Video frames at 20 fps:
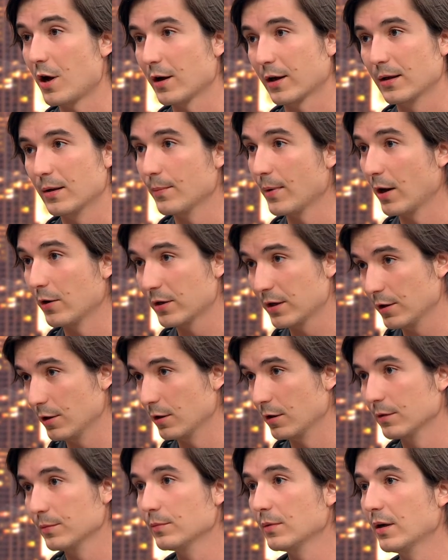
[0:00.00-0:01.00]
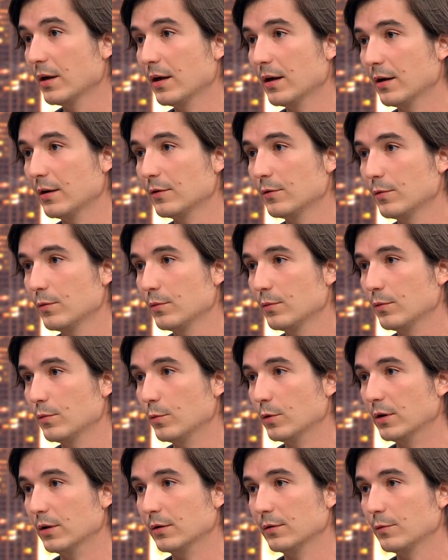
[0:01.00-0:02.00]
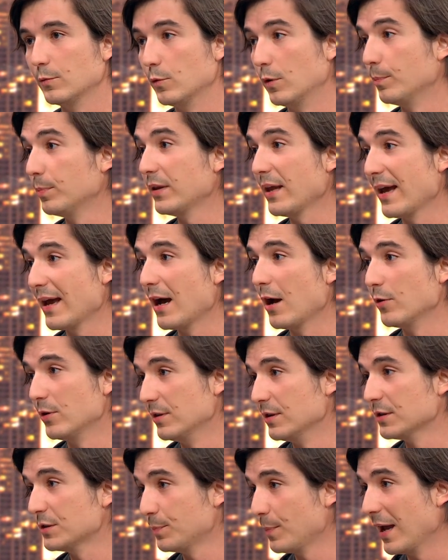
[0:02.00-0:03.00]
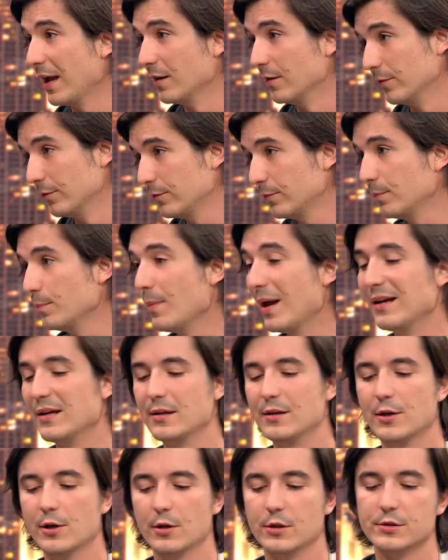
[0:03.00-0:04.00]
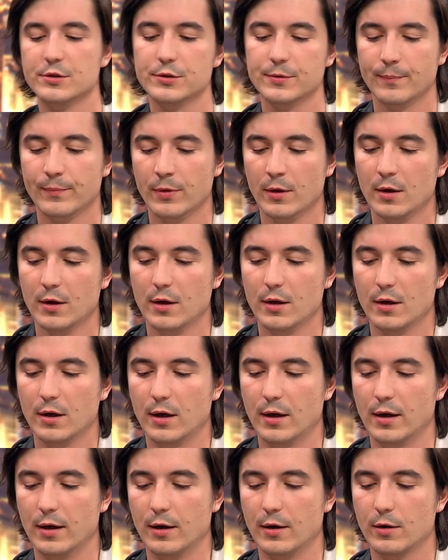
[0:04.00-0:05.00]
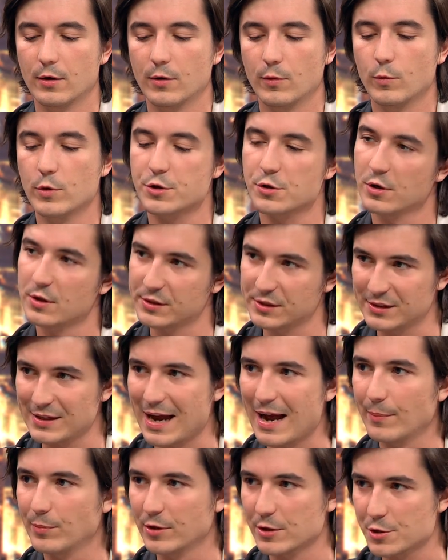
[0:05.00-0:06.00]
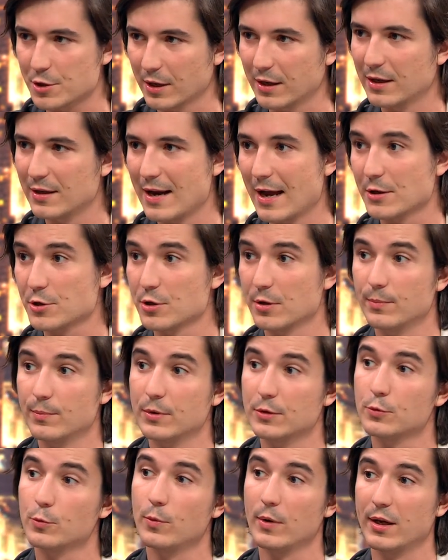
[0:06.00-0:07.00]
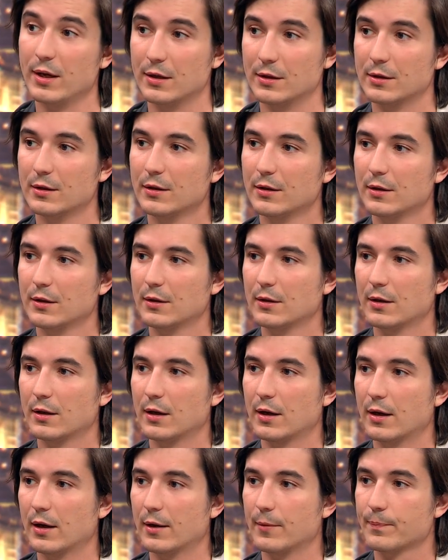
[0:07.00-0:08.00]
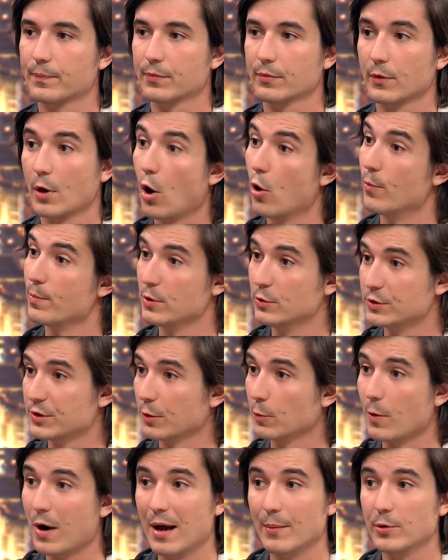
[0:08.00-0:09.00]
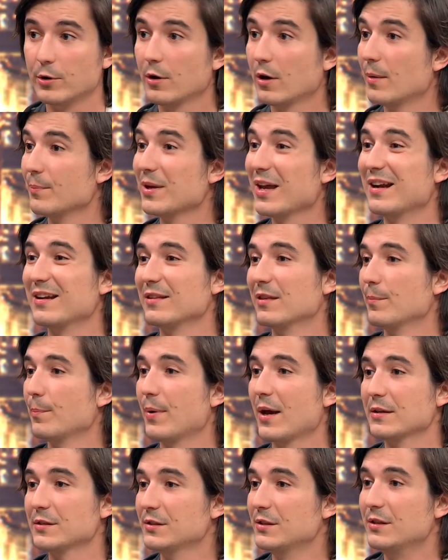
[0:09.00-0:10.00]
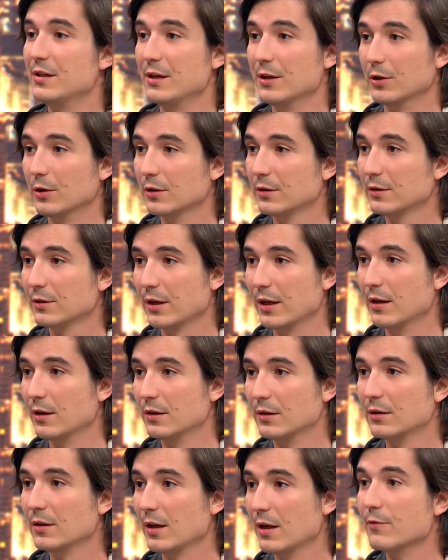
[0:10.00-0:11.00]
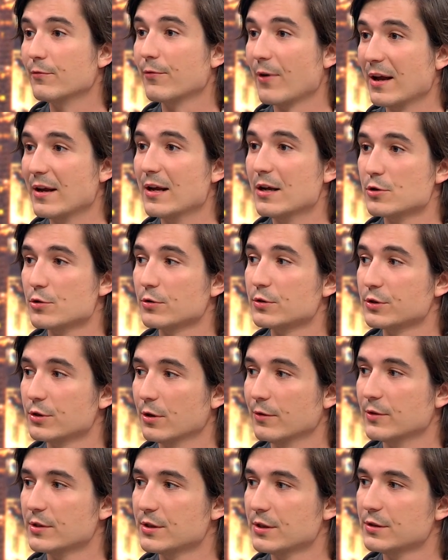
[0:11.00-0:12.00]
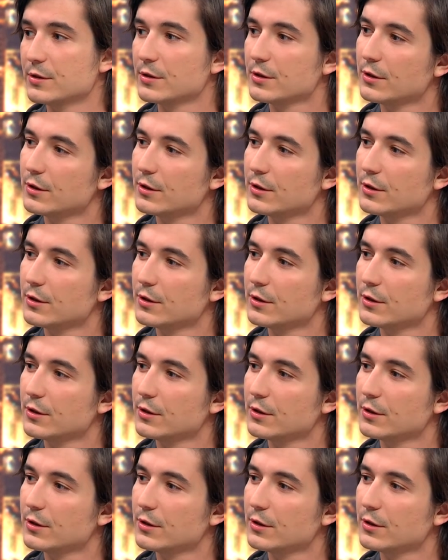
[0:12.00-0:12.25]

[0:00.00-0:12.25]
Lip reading: talking about here will play out in the span of many years. We should establish a connection between, I'm using Robinhood, I'm getting the best deal in financial services.